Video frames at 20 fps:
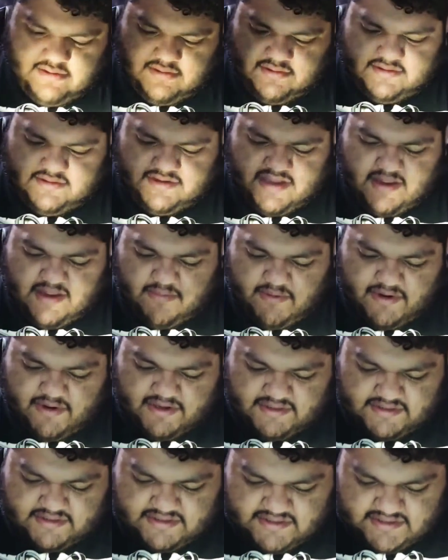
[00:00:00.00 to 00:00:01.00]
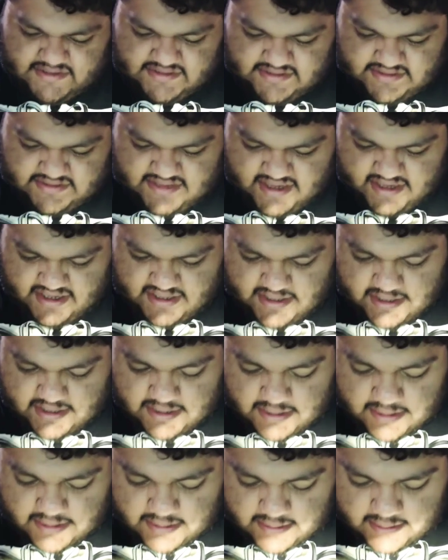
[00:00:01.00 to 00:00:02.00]
sad part is, since I
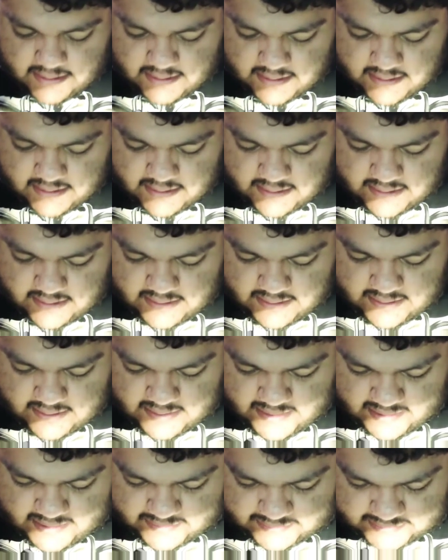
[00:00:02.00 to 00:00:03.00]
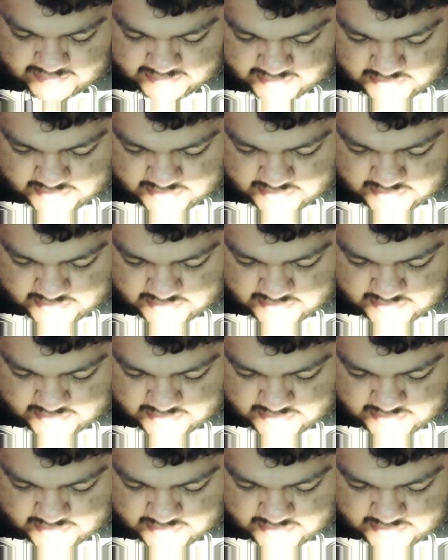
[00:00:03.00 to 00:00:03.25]
can't actually